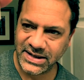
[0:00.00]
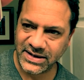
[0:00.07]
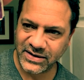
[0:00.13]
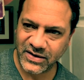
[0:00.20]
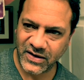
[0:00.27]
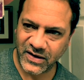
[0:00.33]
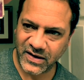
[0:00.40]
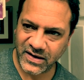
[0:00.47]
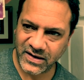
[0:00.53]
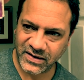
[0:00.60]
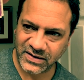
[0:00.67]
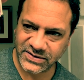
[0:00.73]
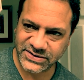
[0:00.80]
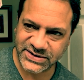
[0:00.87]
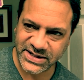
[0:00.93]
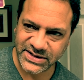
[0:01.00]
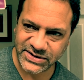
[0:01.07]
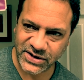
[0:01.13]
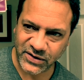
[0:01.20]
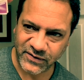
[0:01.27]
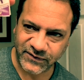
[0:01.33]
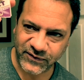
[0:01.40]
Carl,
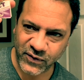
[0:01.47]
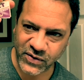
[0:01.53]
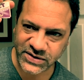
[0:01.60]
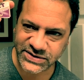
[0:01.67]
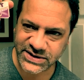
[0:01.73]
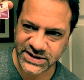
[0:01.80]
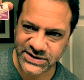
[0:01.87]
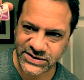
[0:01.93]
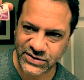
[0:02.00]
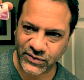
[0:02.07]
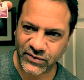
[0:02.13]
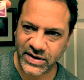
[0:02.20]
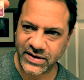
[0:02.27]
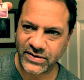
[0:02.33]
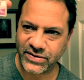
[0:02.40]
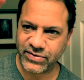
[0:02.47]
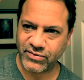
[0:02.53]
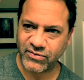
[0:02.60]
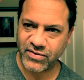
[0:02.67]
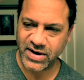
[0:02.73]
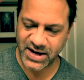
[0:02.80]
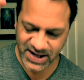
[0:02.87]

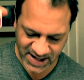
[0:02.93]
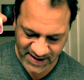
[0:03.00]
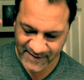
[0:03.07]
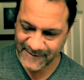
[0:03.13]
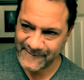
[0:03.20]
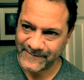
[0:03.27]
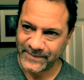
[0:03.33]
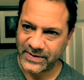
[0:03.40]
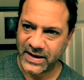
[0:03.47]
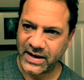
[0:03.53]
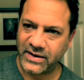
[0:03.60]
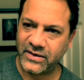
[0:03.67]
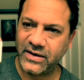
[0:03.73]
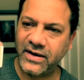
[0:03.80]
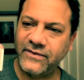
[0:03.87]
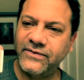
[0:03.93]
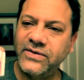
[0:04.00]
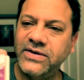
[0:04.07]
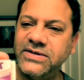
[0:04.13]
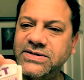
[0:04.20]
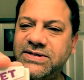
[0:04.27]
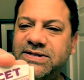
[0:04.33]
Ceto4633. Now, if you
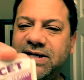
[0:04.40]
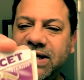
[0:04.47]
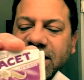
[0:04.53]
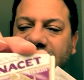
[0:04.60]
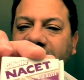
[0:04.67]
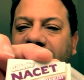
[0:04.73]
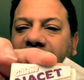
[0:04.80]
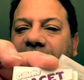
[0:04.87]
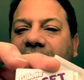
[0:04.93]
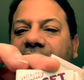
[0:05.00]
can see,